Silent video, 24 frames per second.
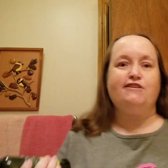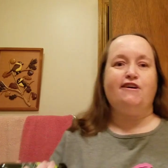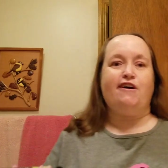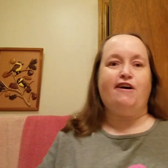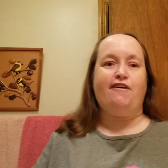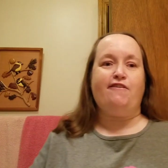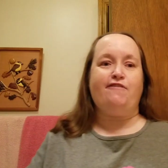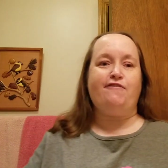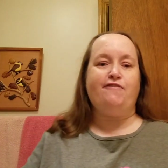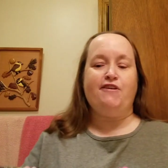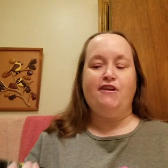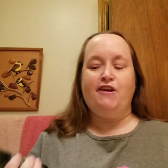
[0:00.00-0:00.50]

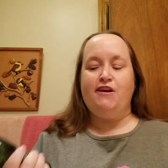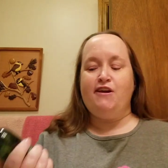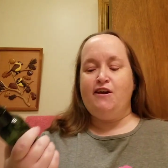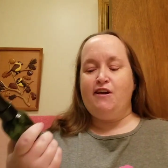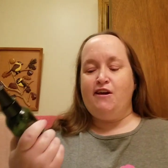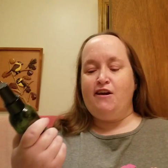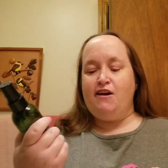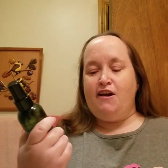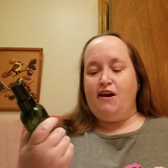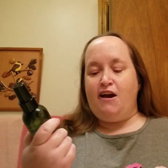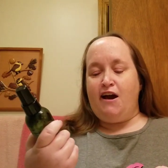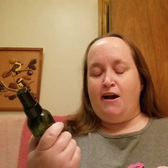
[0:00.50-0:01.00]
off,
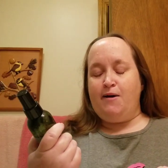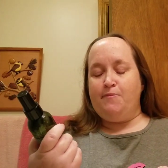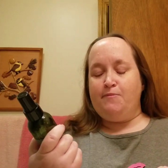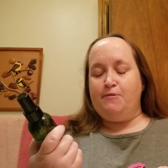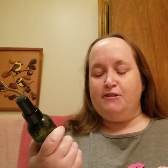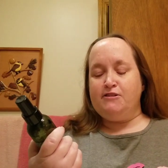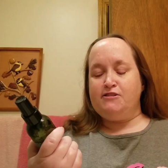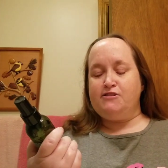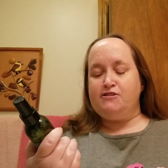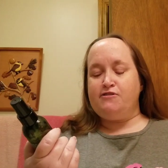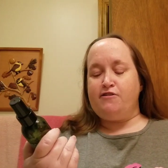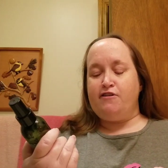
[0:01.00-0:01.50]
I'm going
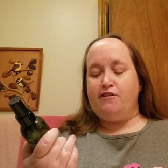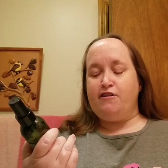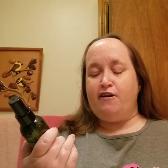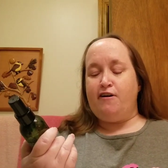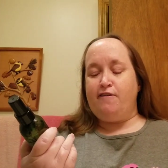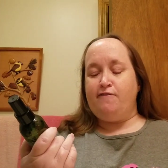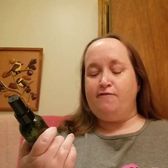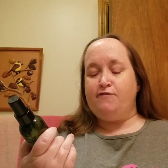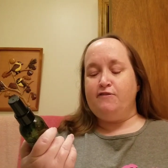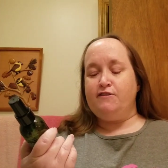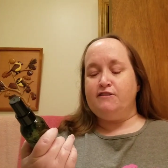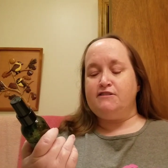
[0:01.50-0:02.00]
to start
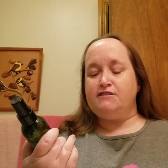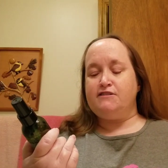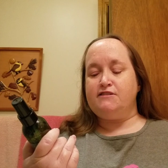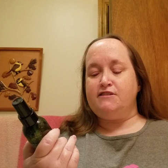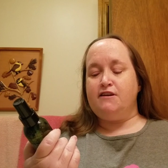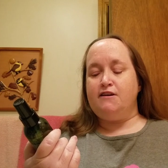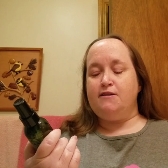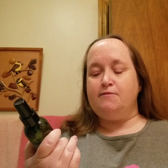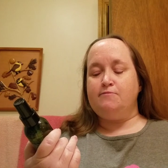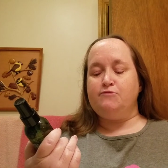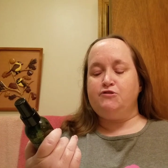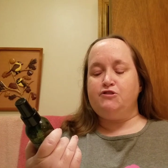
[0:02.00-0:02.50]
off with
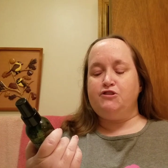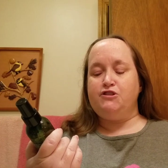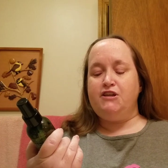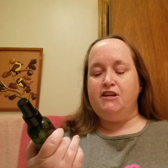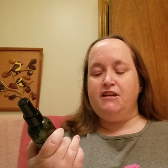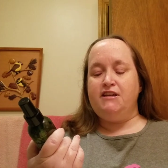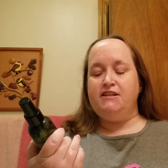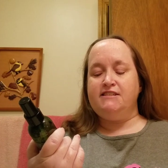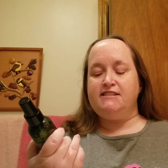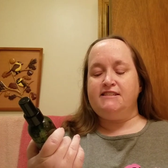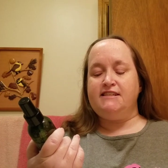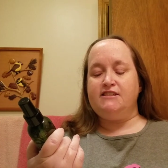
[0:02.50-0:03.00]
some Chi
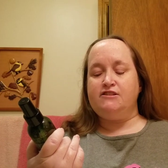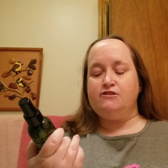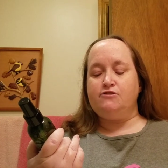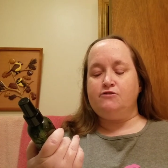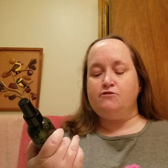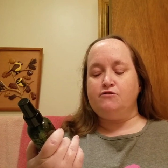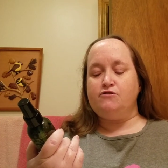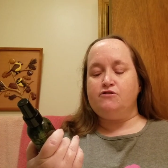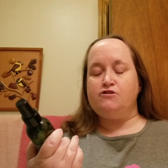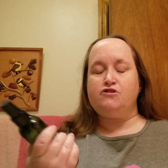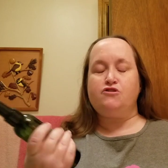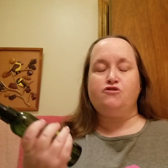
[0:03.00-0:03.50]

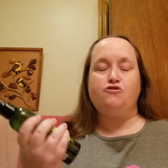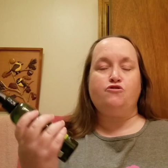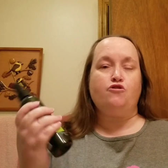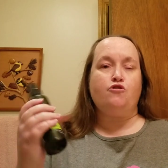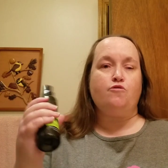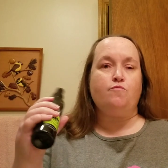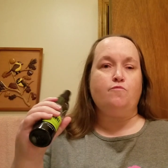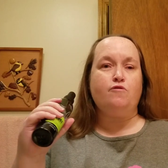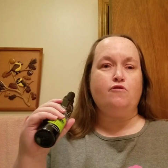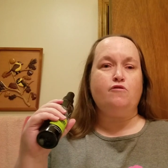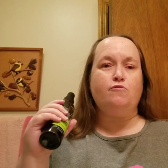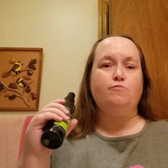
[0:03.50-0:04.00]
Essentials
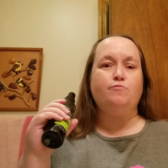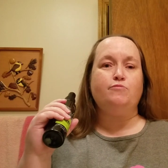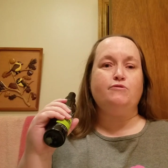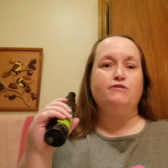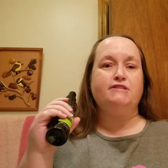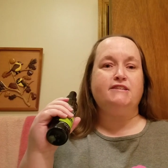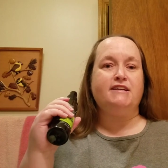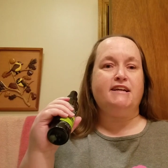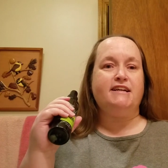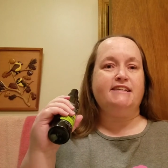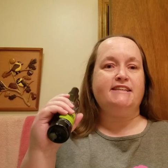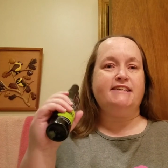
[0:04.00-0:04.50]
Thermal
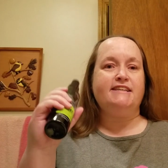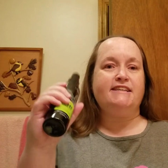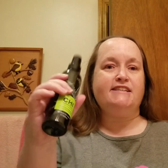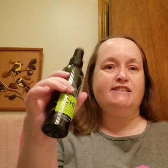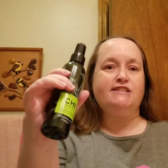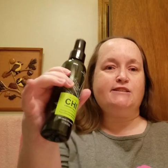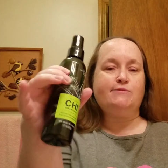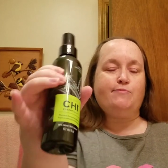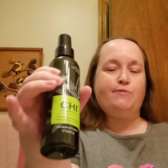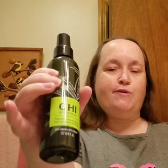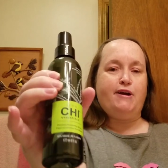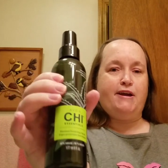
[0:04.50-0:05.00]
Protecting
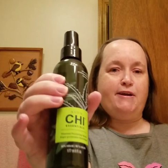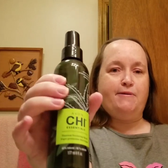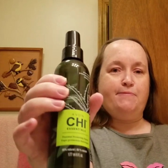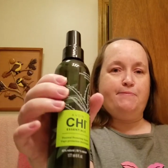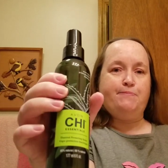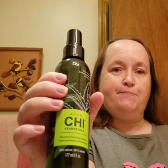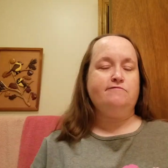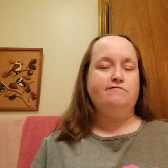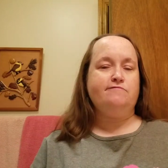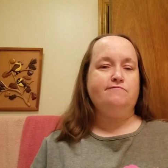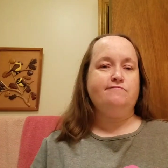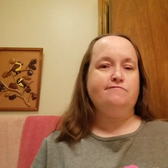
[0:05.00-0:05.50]
Spray.
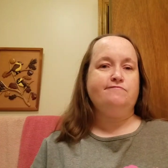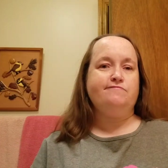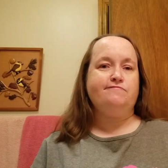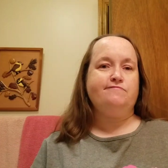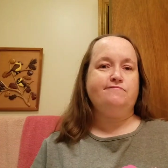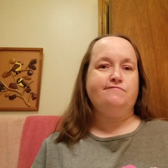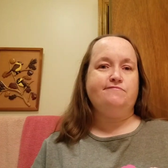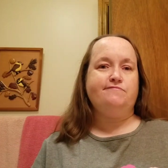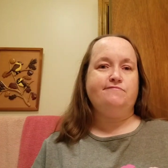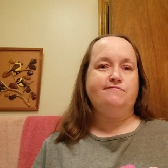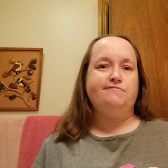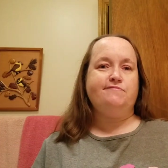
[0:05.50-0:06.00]

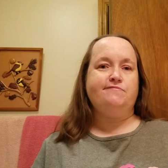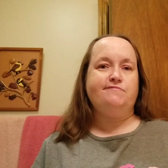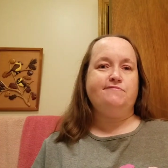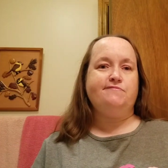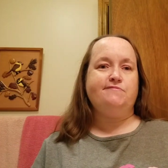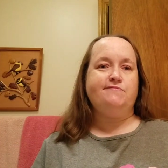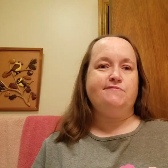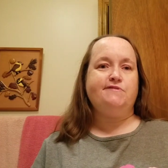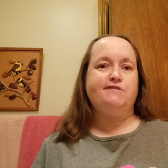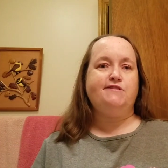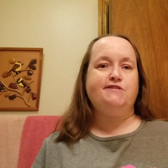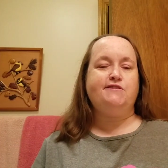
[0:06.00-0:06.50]

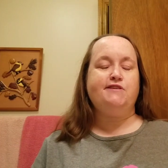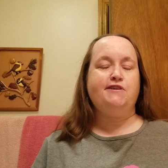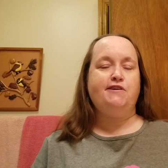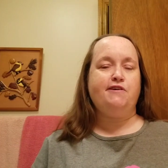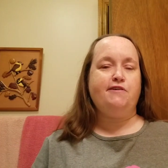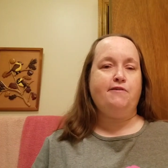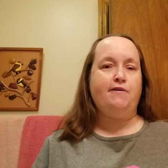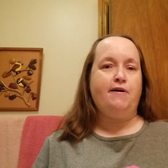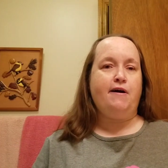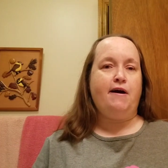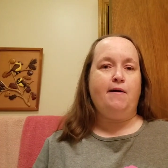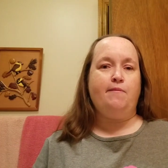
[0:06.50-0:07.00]

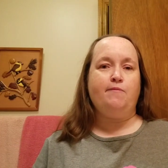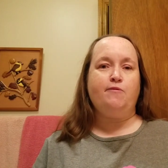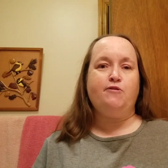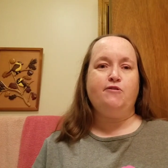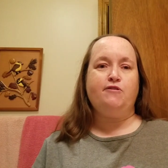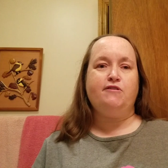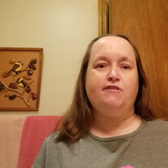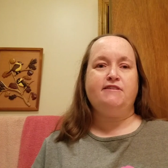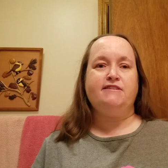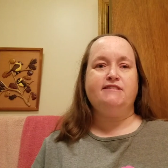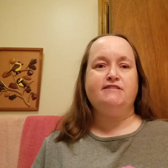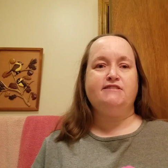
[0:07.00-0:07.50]
So I'm
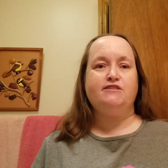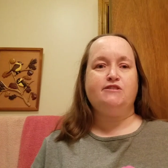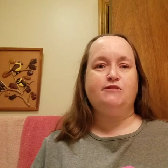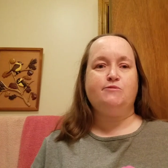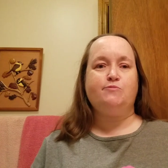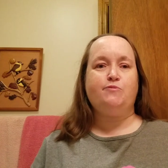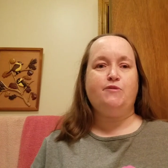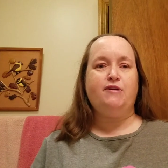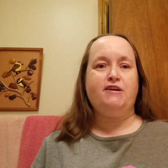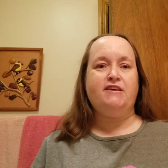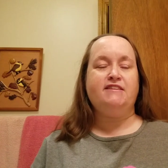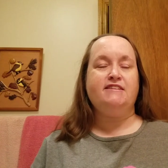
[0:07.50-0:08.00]
going to
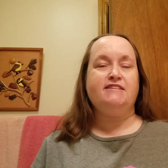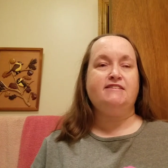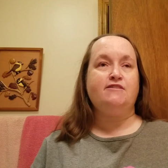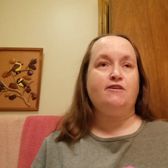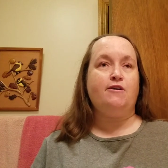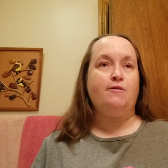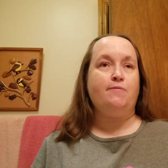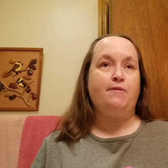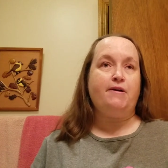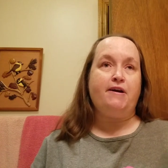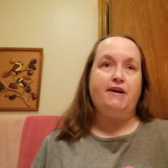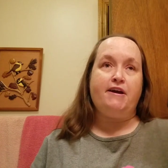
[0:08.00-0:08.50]
spray this
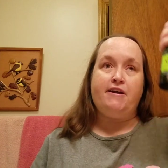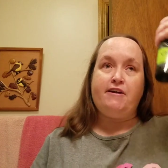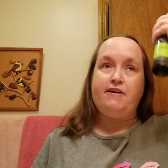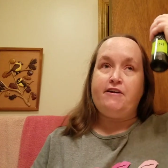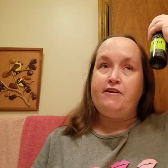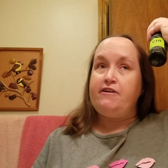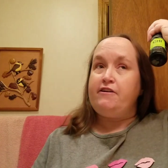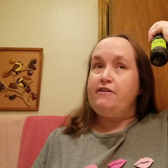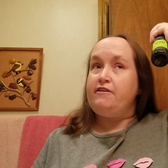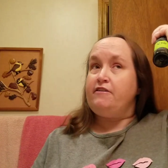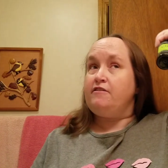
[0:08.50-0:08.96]
on my hair.